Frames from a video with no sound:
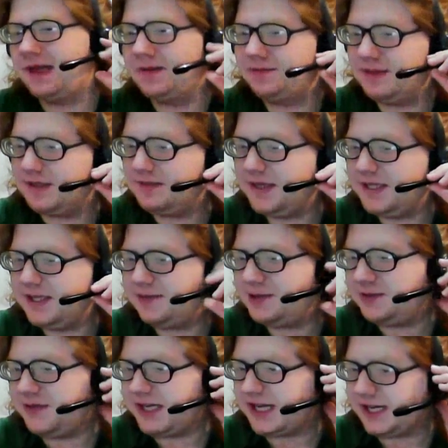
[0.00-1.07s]
But basically I'm
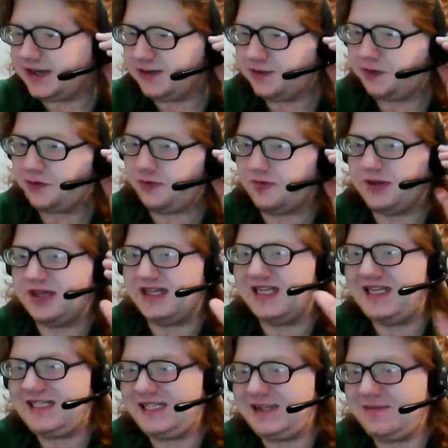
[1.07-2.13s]
going to be kind of going from
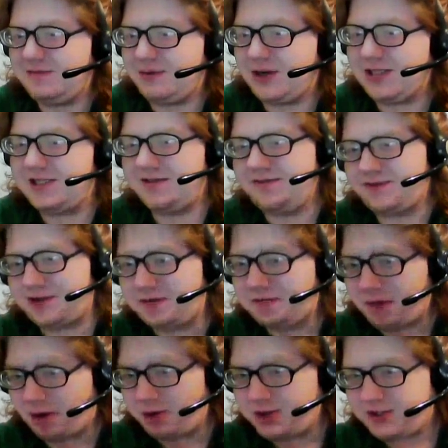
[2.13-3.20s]
least impressive to
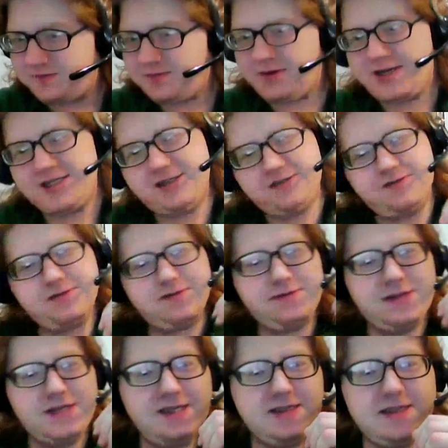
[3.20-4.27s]
most impressive
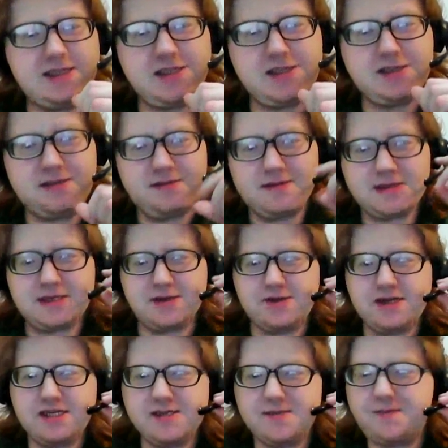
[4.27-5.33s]
in this
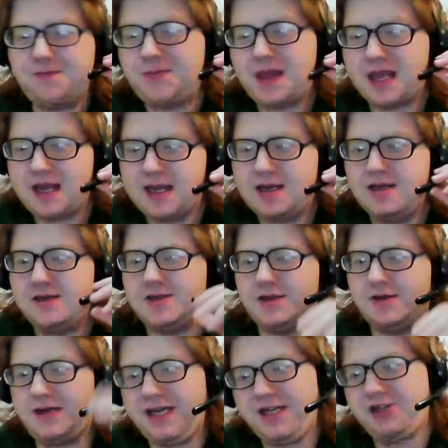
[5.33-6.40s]
series.
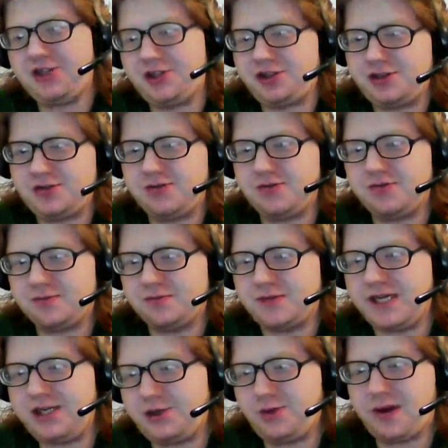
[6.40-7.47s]
So each
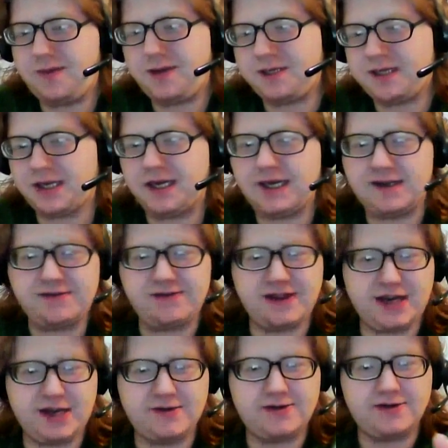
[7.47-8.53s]
weapon is going to get a
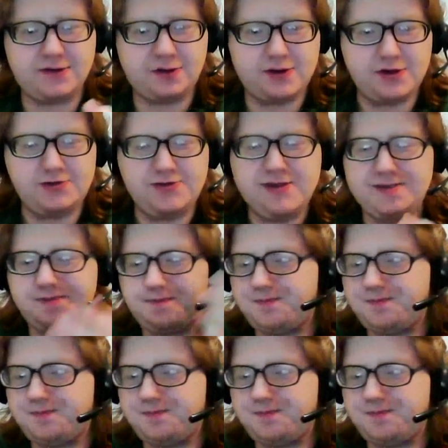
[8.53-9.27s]
video devoted to it.